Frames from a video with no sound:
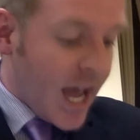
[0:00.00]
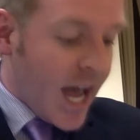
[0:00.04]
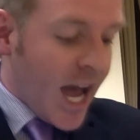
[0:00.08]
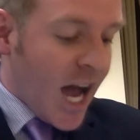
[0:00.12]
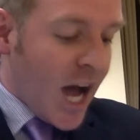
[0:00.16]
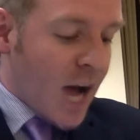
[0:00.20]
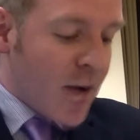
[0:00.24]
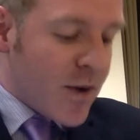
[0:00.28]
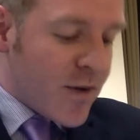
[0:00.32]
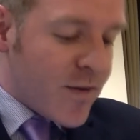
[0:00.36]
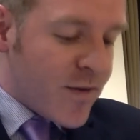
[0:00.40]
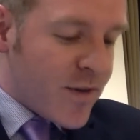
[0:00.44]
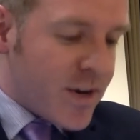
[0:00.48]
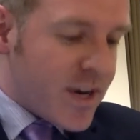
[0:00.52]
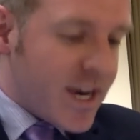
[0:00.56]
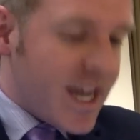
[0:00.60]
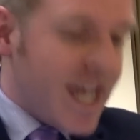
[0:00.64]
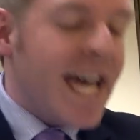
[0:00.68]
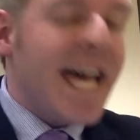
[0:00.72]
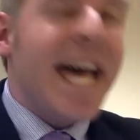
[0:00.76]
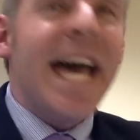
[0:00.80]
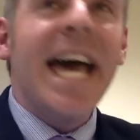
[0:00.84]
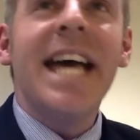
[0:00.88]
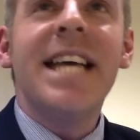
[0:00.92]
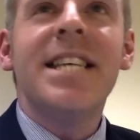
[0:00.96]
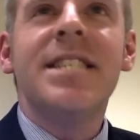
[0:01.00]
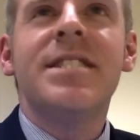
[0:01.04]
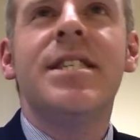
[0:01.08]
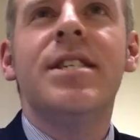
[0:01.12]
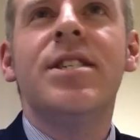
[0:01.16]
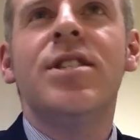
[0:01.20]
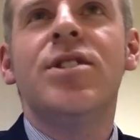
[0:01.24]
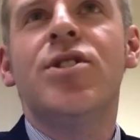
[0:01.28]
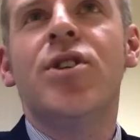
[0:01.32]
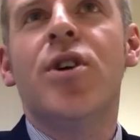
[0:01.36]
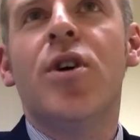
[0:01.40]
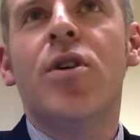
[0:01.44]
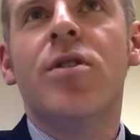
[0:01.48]
However, is
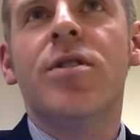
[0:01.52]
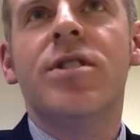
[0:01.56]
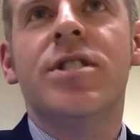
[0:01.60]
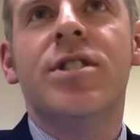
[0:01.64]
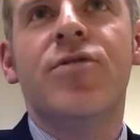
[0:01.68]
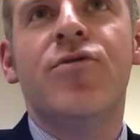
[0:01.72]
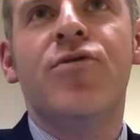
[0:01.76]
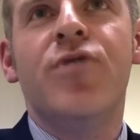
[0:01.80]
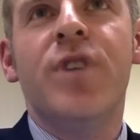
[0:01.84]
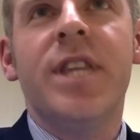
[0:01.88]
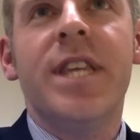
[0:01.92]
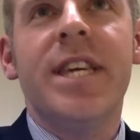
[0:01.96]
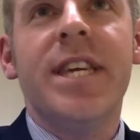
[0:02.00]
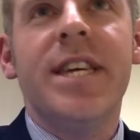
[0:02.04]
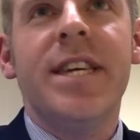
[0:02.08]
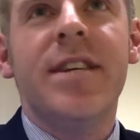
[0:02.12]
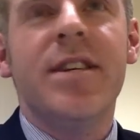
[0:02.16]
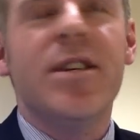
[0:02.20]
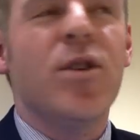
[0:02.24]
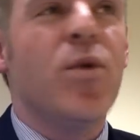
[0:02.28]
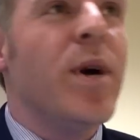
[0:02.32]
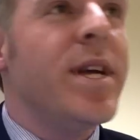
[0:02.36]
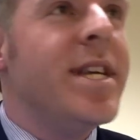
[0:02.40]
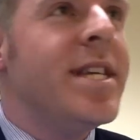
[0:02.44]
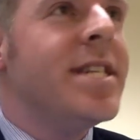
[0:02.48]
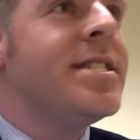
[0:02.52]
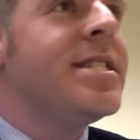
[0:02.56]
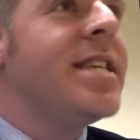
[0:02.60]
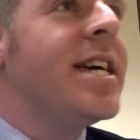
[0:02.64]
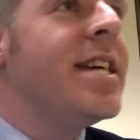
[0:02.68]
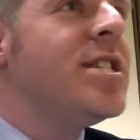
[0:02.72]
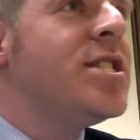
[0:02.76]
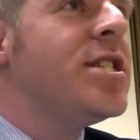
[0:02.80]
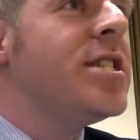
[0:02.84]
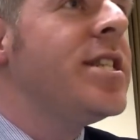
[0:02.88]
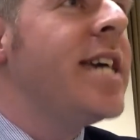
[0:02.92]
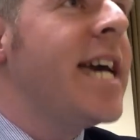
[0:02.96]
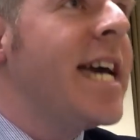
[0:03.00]
St. George really
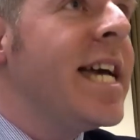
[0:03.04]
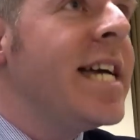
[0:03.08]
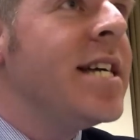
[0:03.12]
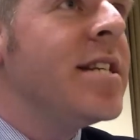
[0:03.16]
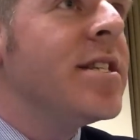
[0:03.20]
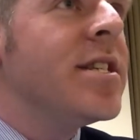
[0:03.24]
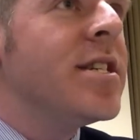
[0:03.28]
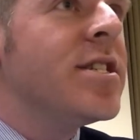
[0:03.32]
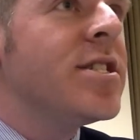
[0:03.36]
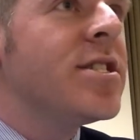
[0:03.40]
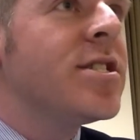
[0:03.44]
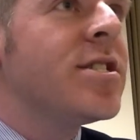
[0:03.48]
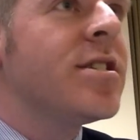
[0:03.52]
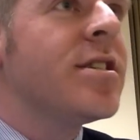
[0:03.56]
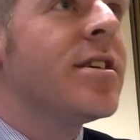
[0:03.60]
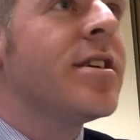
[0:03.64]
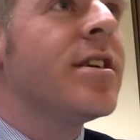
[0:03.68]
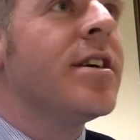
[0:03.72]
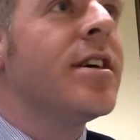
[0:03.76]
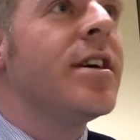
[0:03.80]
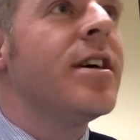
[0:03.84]
quintessentially English?